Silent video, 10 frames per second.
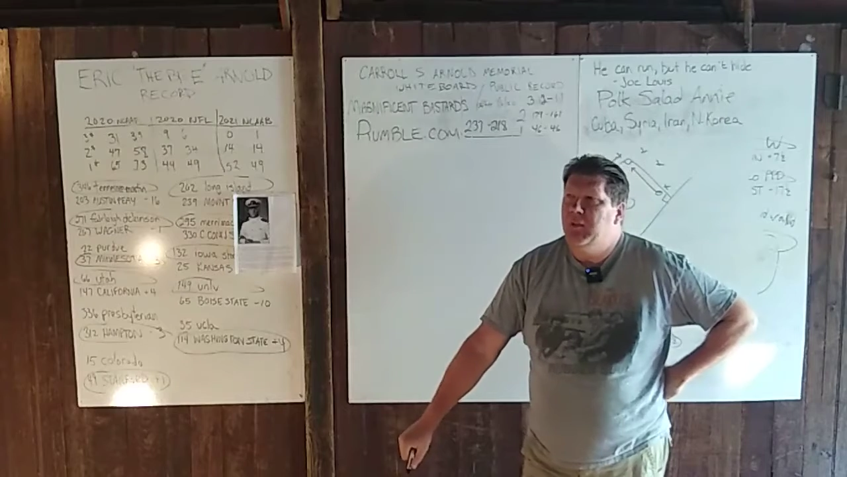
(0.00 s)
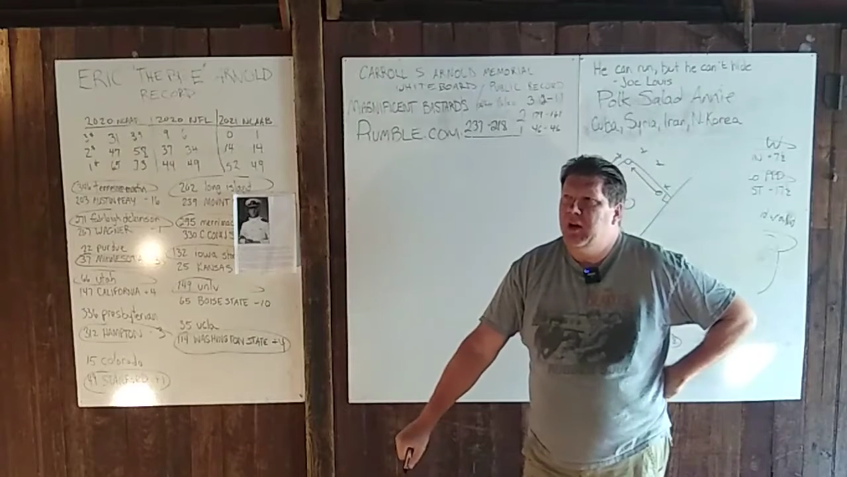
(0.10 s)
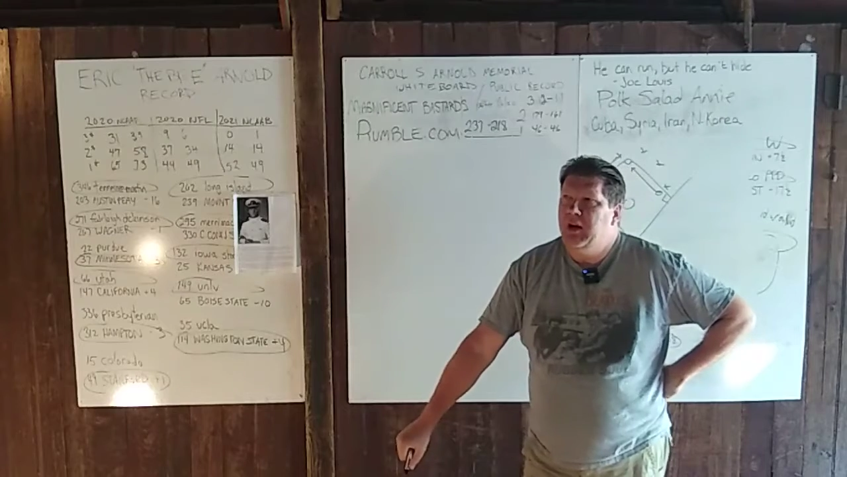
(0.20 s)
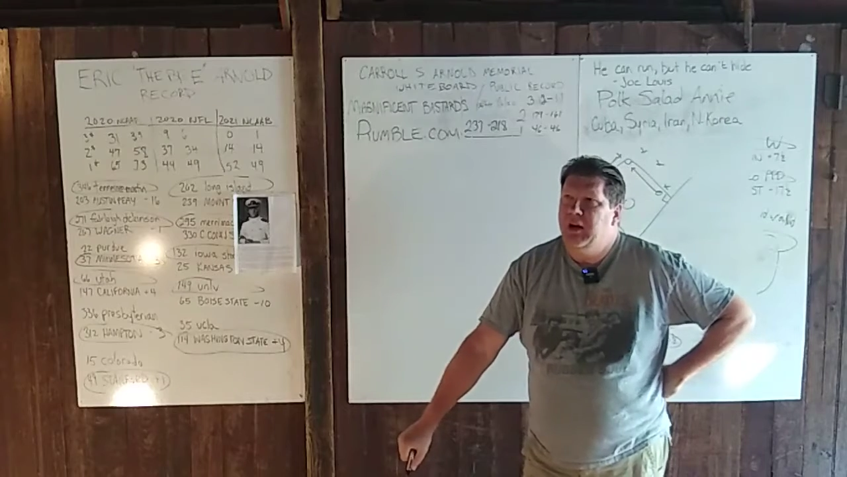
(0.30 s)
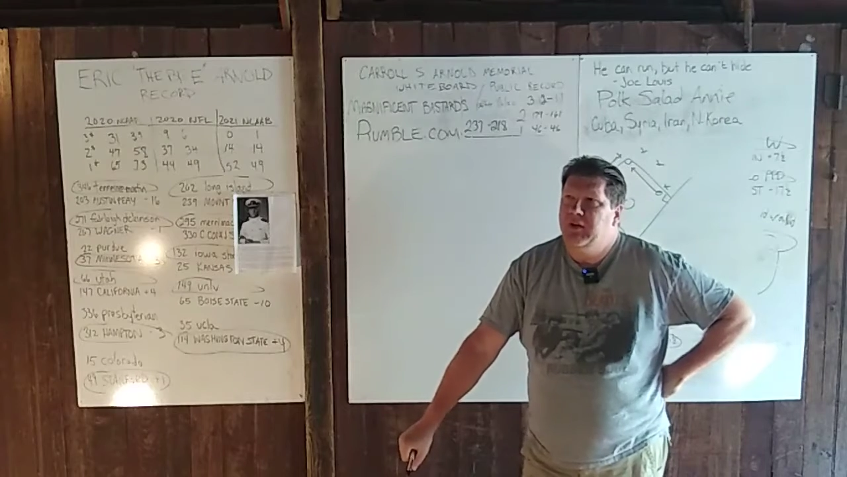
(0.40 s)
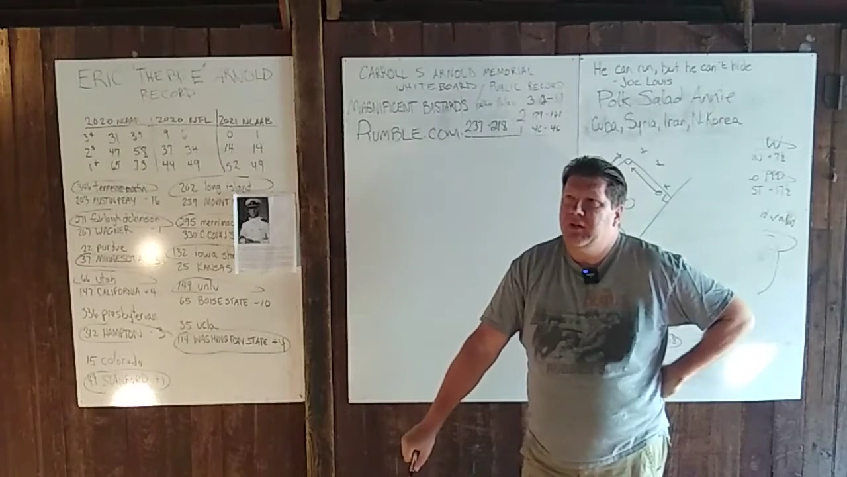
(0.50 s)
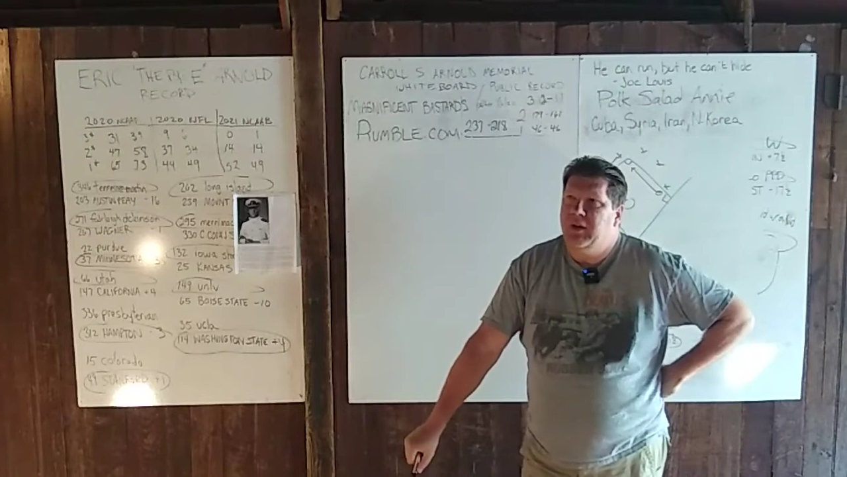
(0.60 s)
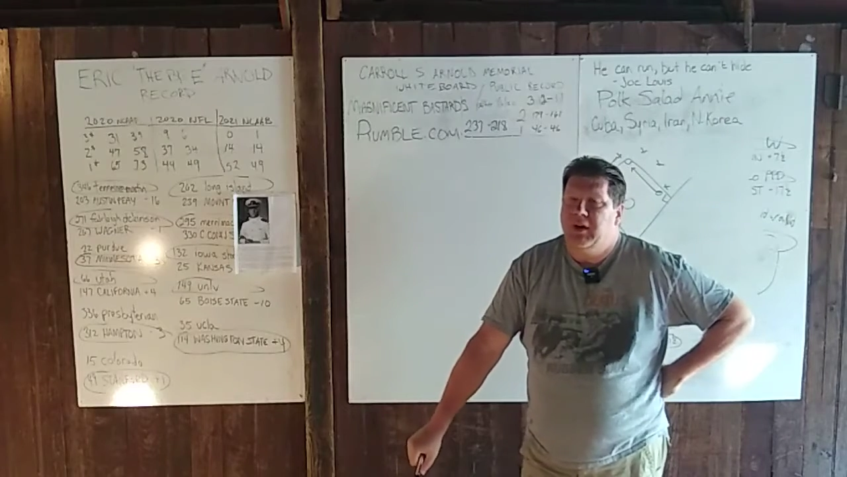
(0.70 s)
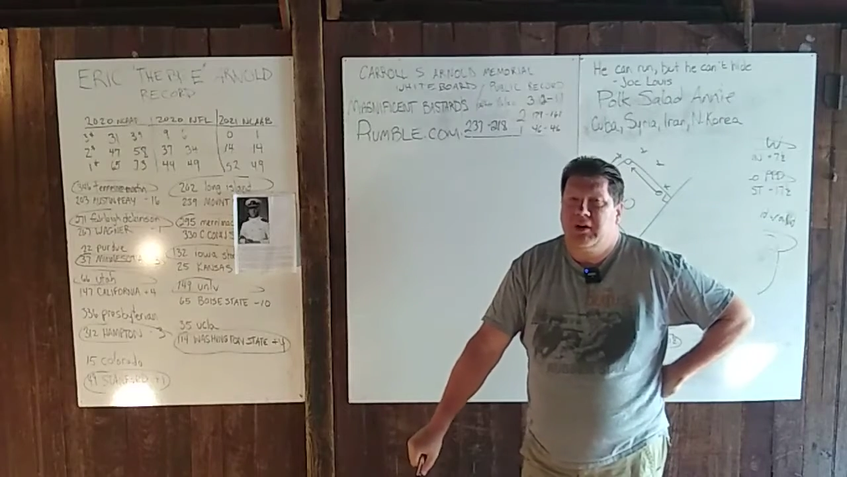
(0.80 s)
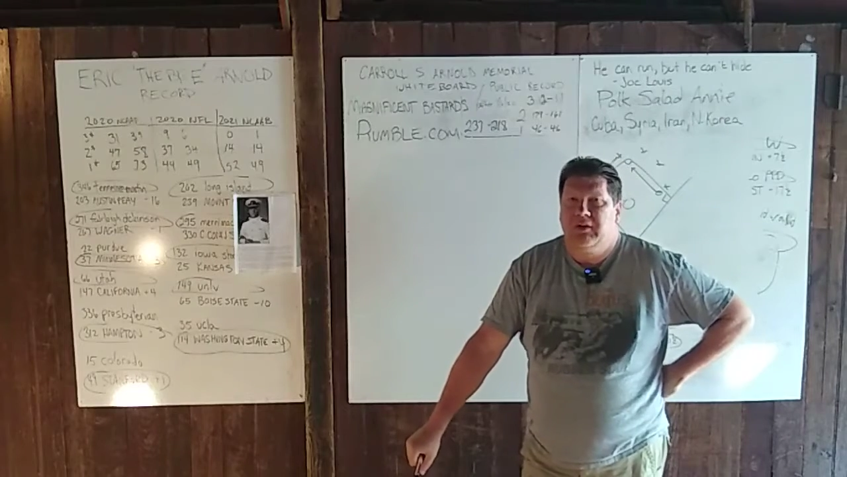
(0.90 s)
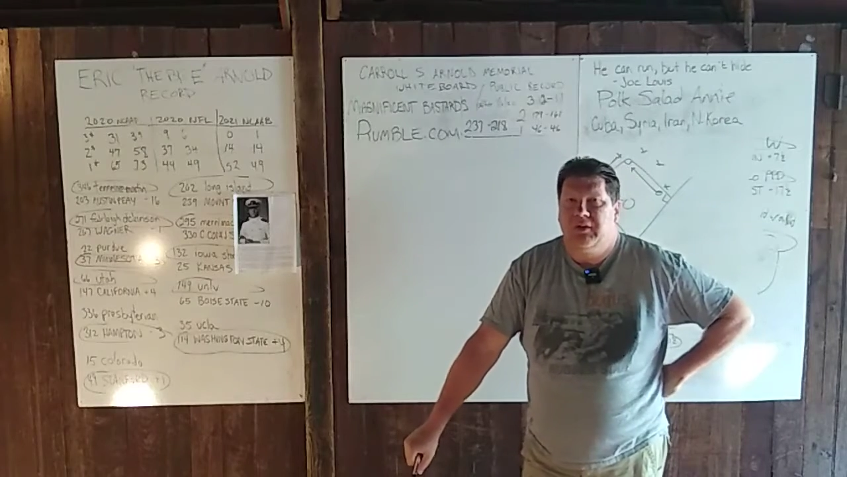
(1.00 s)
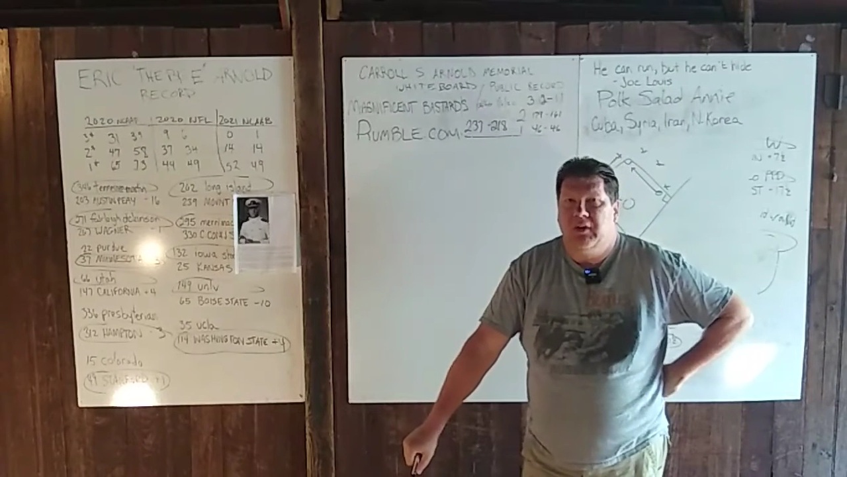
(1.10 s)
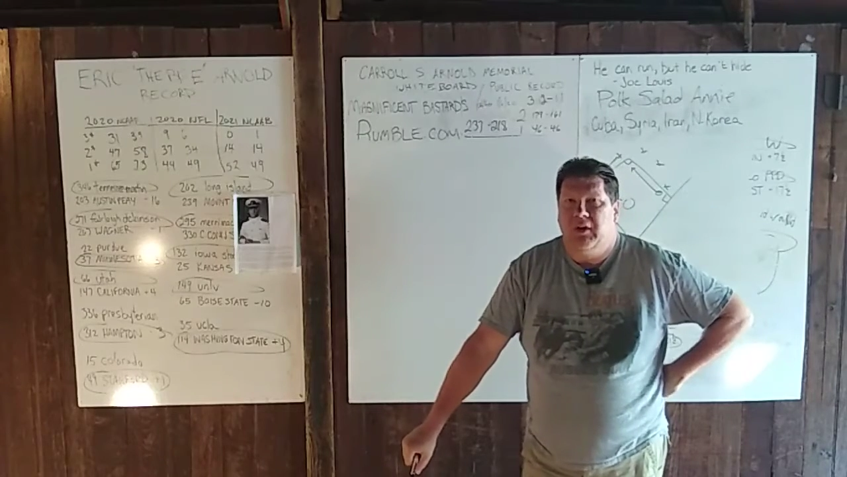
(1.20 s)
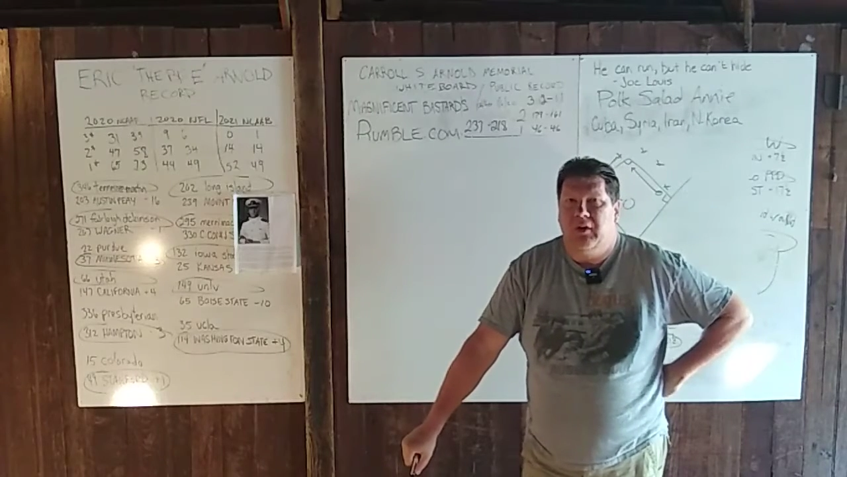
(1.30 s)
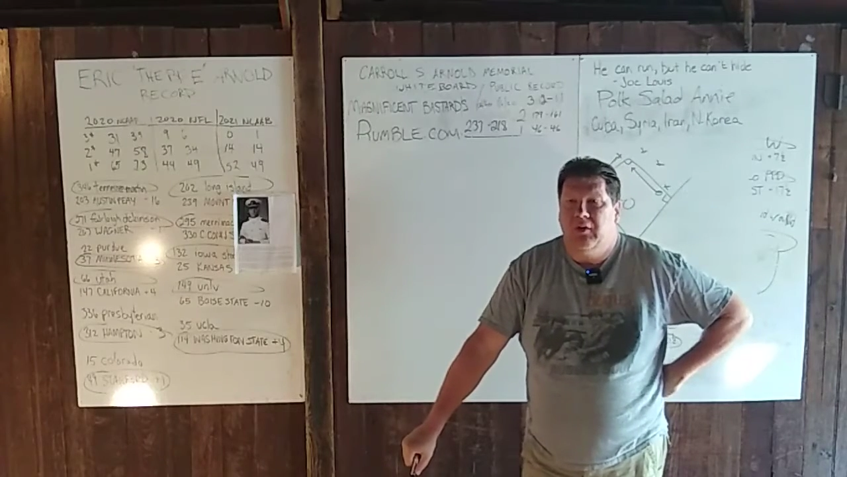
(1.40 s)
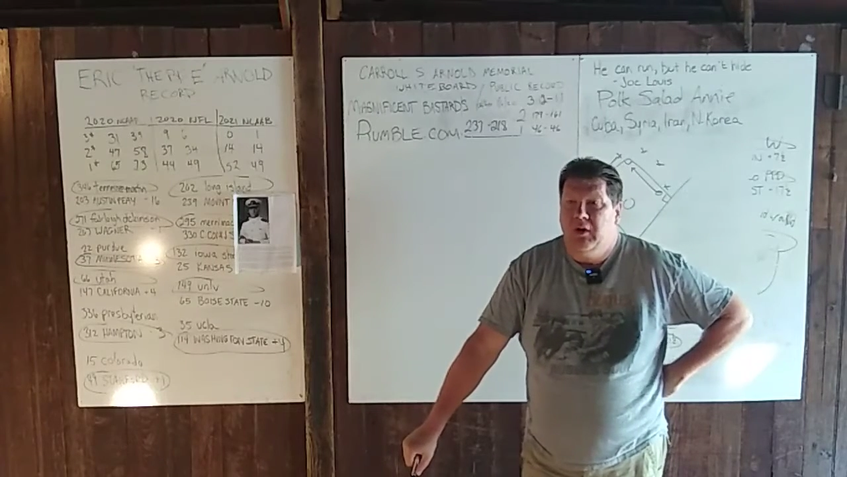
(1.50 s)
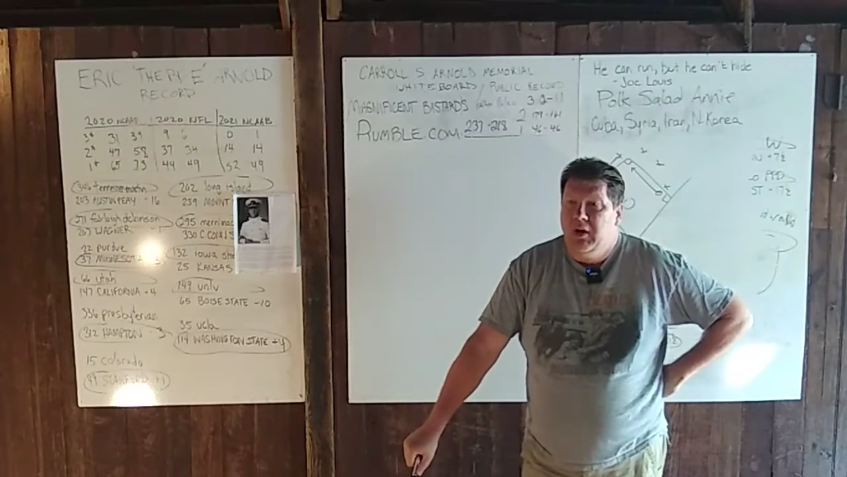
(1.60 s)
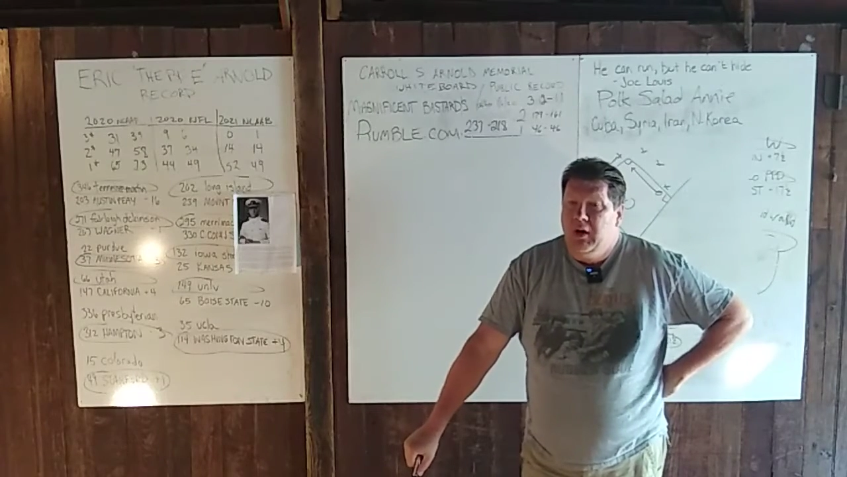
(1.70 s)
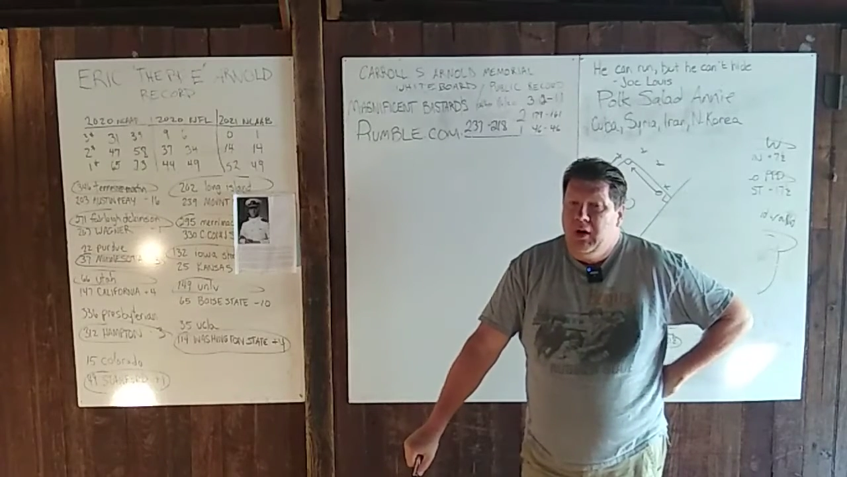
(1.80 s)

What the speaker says: my ass kicked. So